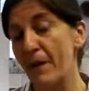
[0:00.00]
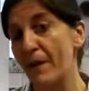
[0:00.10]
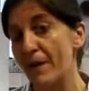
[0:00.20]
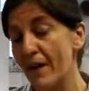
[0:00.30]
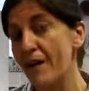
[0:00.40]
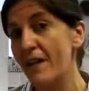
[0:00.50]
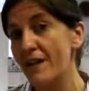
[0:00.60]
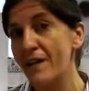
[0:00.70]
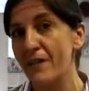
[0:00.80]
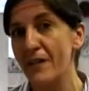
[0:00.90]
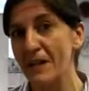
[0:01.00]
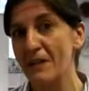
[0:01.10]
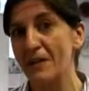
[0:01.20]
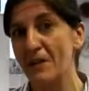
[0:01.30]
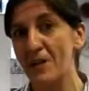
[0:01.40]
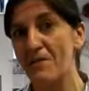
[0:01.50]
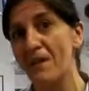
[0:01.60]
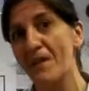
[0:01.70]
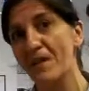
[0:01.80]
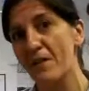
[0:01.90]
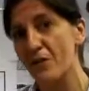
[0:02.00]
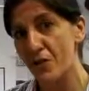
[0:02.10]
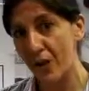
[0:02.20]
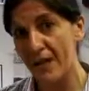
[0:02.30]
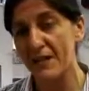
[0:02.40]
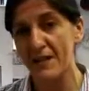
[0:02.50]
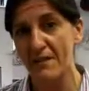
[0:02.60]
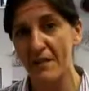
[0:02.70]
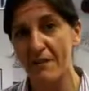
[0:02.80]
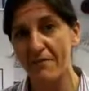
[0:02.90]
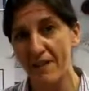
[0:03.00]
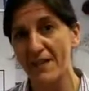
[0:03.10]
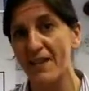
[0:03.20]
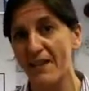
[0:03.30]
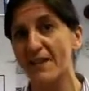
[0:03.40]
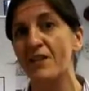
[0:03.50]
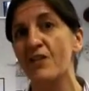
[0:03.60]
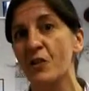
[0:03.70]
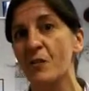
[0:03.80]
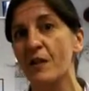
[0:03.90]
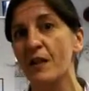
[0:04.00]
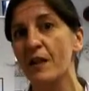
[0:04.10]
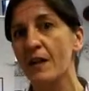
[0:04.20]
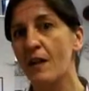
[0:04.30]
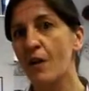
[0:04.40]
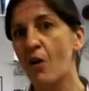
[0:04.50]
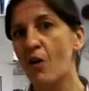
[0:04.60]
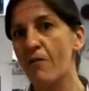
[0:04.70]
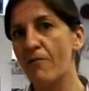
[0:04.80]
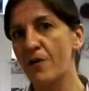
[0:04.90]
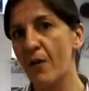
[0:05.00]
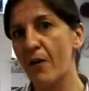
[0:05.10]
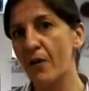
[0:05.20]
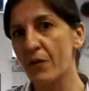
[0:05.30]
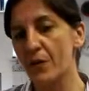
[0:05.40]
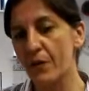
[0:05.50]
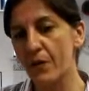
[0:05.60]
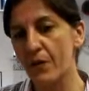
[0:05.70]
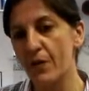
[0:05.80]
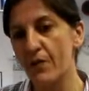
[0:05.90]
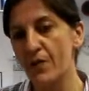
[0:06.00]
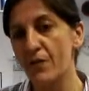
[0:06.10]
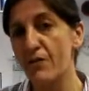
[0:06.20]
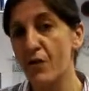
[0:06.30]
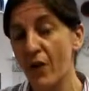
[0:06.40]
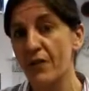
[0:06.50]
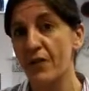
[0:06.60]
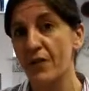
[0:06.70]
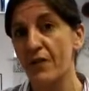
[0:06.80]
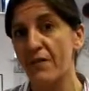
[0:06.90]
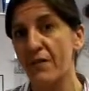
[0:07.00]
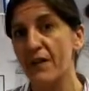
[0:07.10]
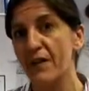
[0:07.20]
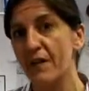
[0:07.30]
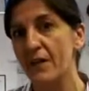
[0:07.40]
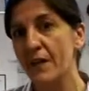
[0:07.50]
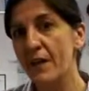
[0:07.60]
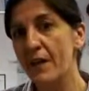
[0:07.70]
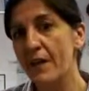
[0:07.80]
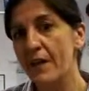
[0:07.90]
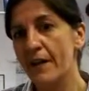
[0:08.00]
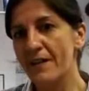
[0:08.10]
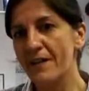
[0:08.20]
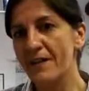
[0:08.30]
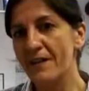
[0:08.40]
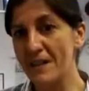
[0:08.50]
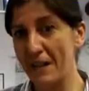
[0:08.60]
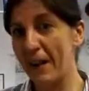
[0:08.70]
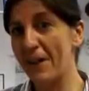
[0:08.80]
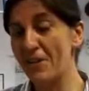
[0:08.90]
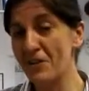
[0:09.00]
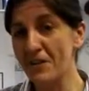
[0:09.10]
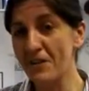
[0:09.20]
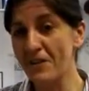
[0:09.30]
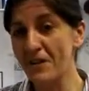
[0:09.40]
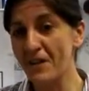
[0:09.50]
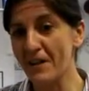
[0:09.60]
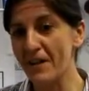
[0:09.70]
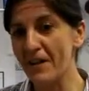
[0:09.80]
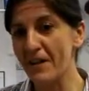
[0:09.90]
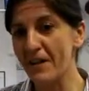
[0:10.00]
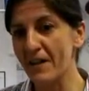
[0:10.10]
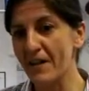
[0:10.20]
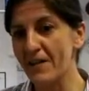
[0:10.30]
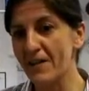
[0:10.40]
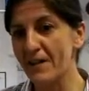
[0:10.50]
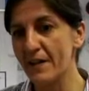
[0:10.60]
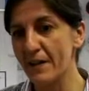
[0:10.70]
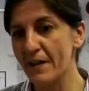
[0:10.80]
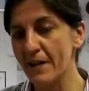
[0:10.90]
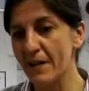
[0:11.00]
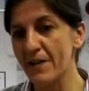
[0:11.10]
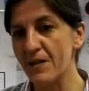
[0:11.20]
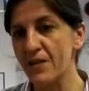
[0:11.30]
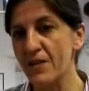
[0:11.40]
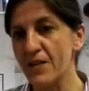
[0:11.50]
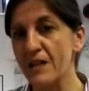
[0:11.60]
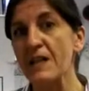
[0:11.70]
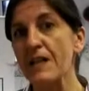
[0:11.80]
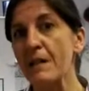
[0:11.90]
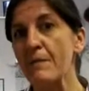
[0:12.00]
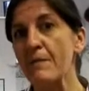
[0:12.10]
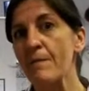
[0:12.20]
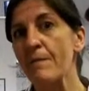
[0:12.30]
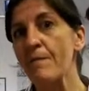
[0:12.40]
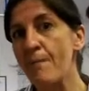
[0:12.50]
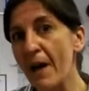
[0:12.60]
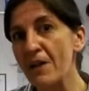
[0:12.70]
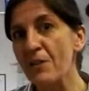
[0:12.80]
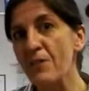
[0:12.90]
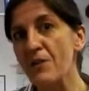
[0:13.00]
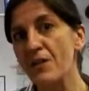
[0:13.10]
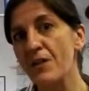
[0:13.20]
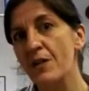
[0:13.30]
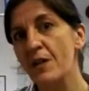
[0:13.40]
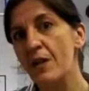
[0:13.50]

bigger, I need to know the legal side of things, so Shelley does a fantastic job of showing us the contractual side of things, the litigation, the construction and design management,